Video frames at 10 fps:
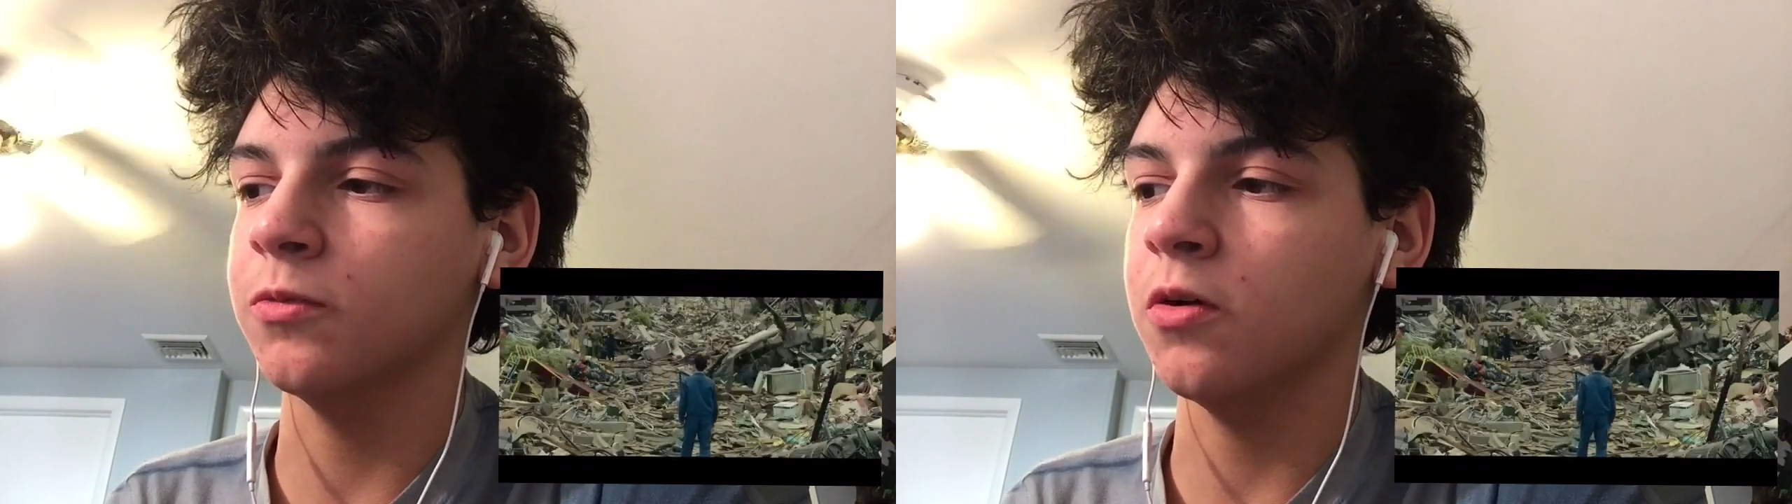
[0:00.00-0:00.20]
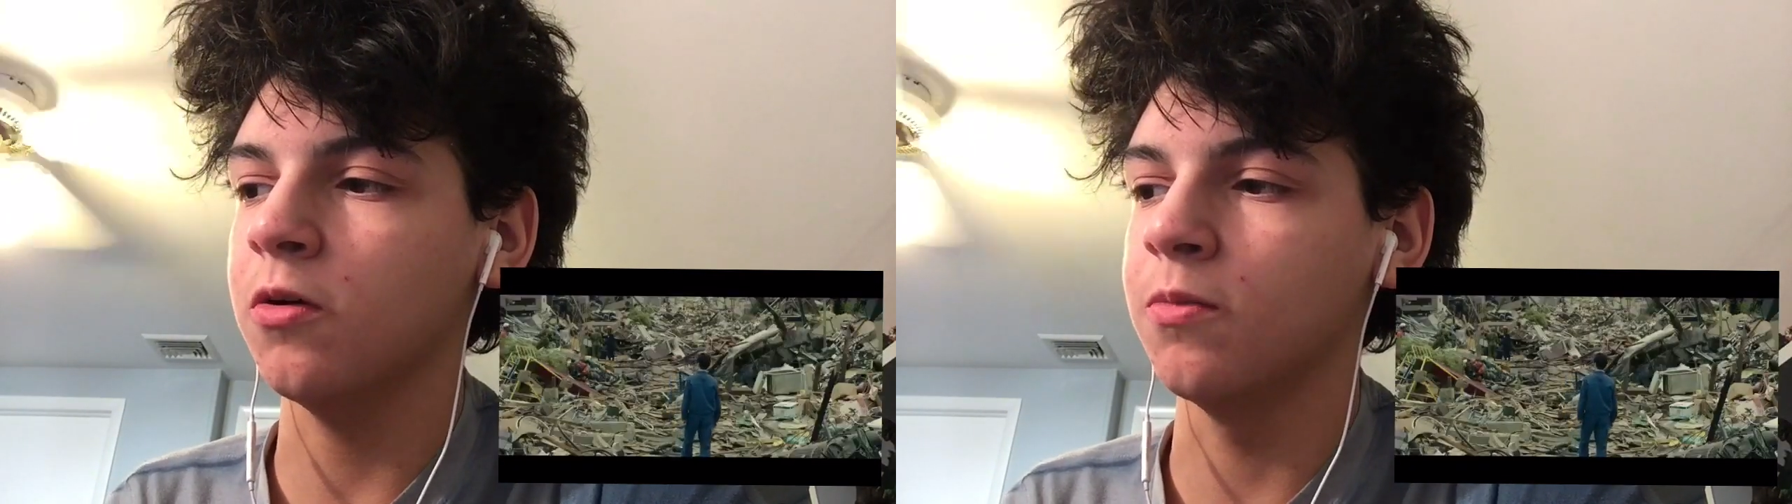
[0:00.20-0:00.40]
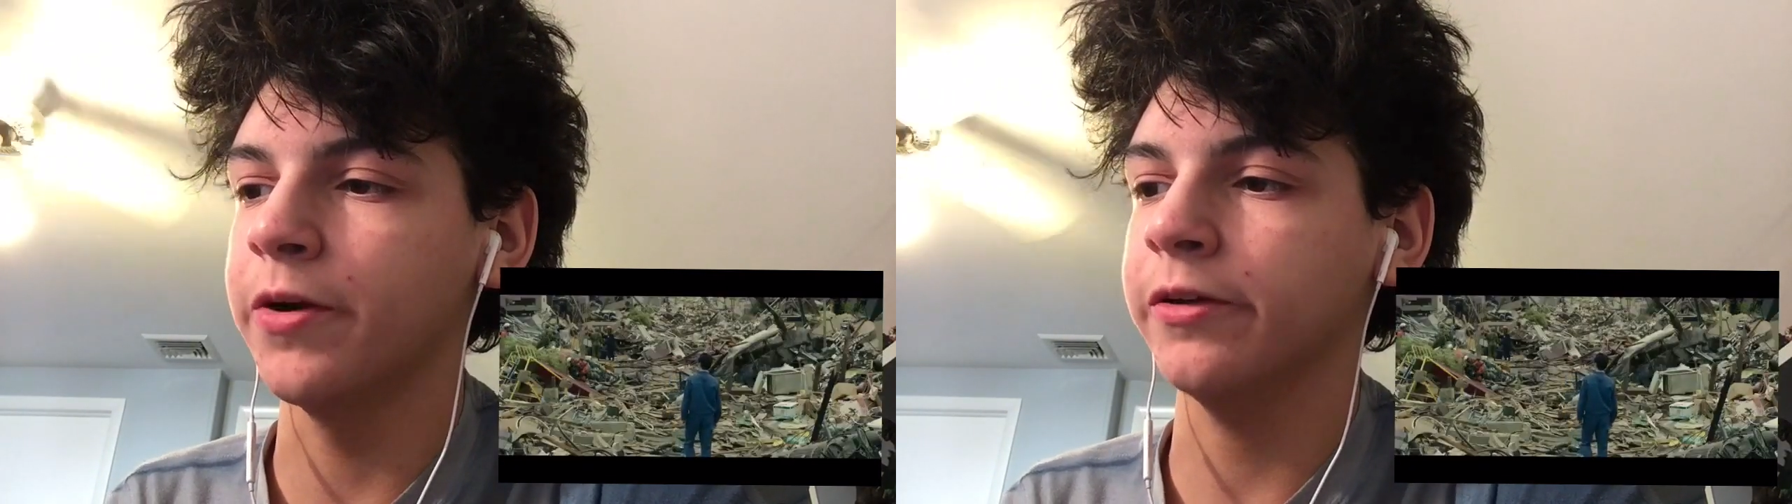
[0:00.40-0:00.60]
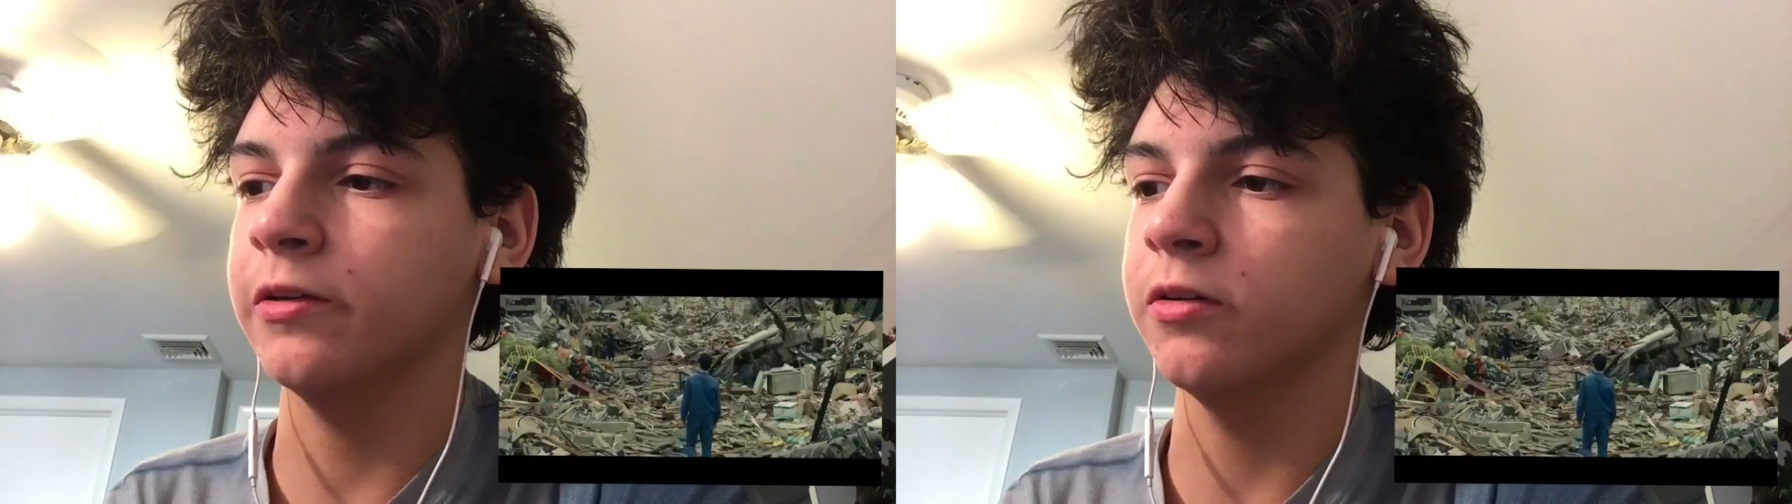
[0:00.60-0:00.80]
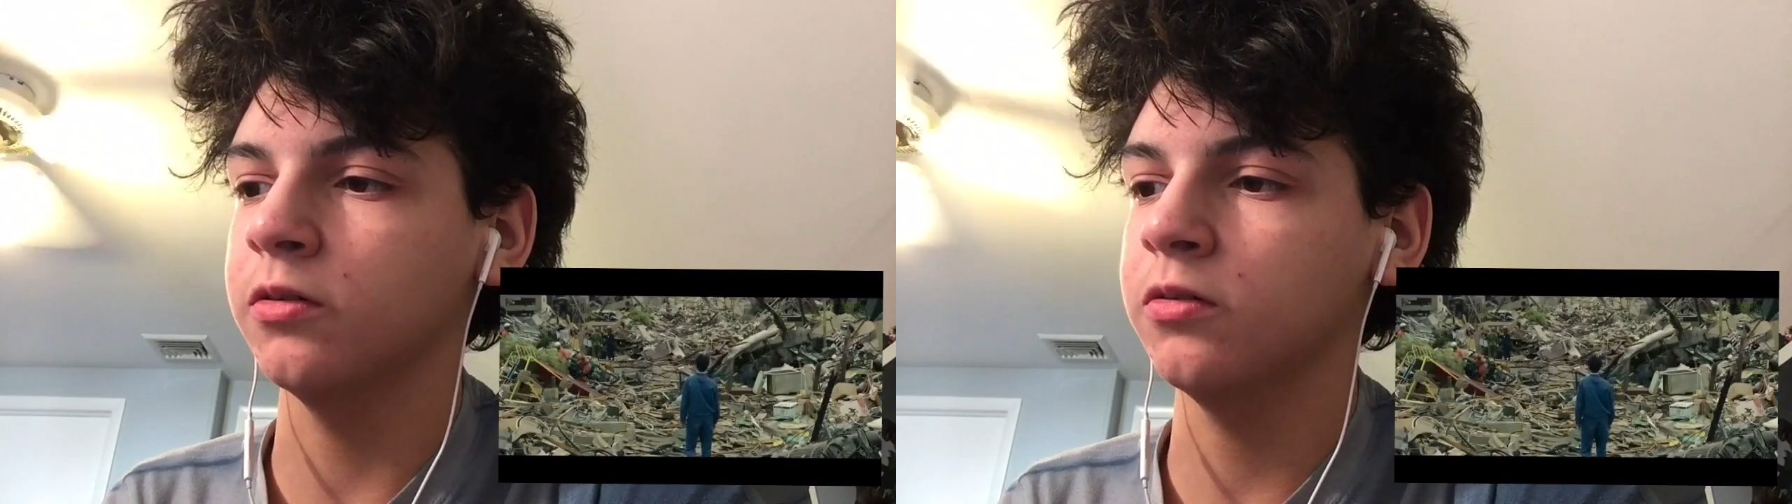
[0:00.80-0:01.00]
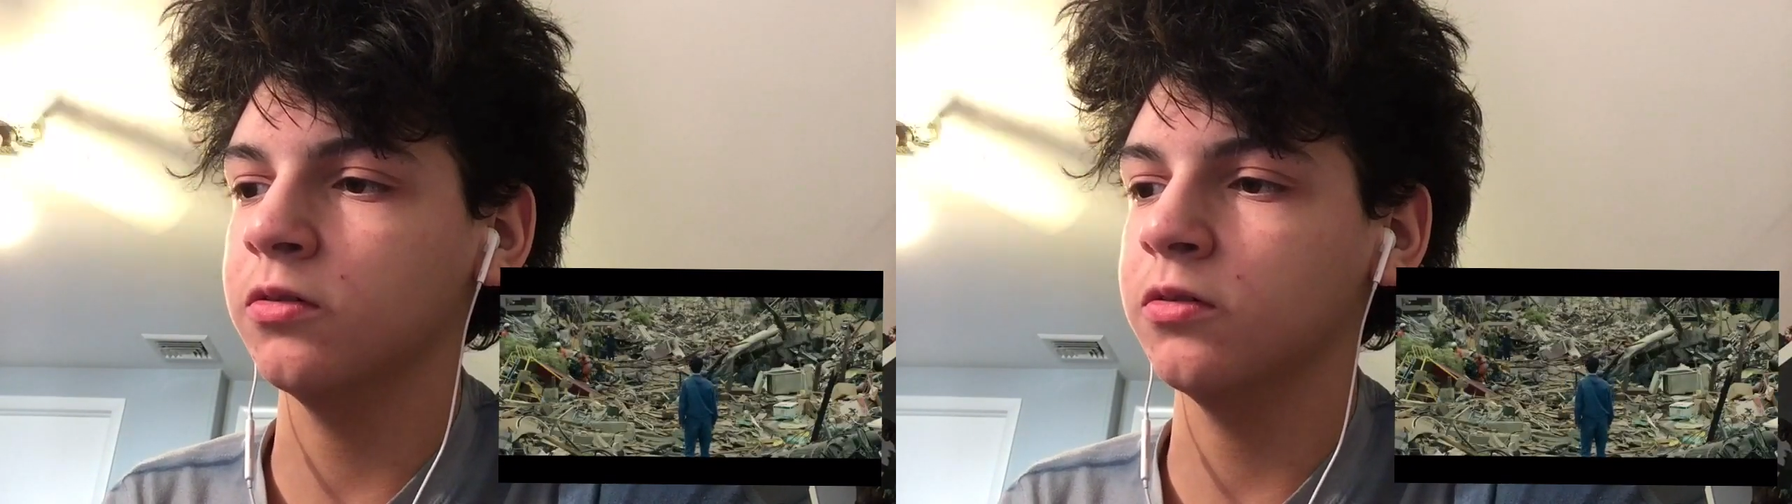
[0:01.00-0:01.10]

but oh my god,